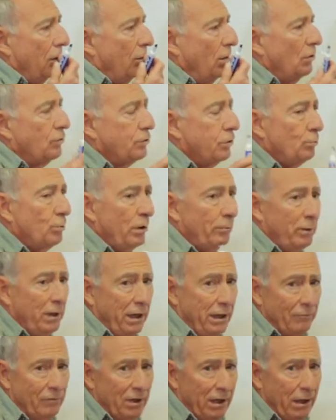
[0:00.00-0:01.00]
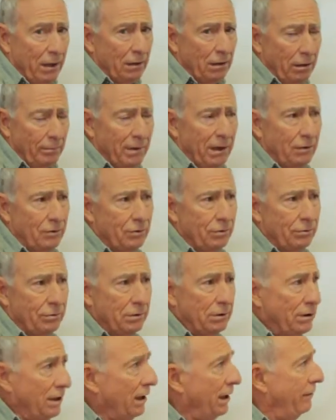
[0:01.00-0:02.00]
Most of what we have to acclimate to
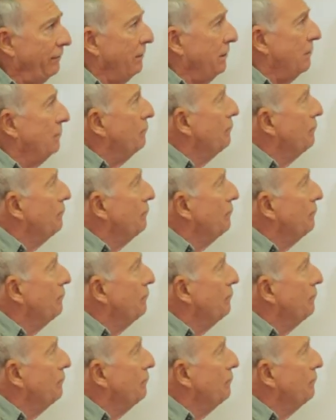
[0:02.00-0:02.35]
in diving